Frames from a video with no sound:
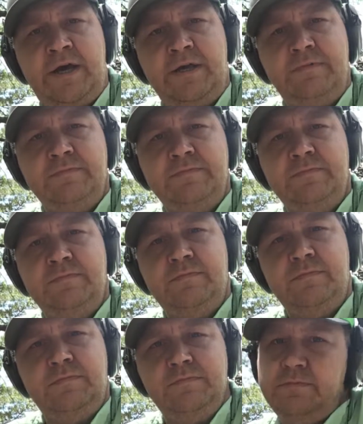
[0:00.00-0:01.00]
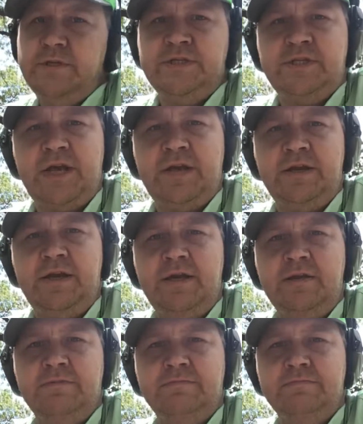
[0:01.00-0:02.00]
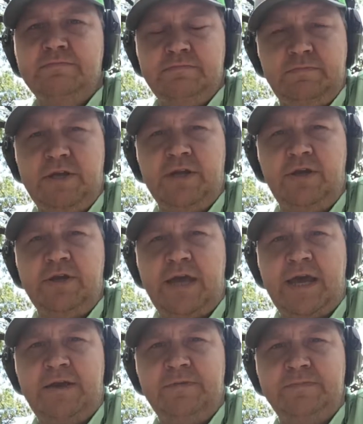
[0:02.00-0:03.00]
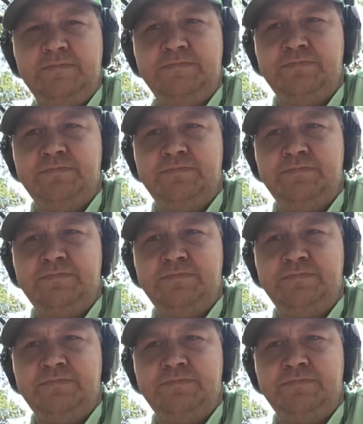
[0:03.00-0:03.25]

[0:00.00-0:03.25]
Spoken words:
right, let's take it in and get a look at it.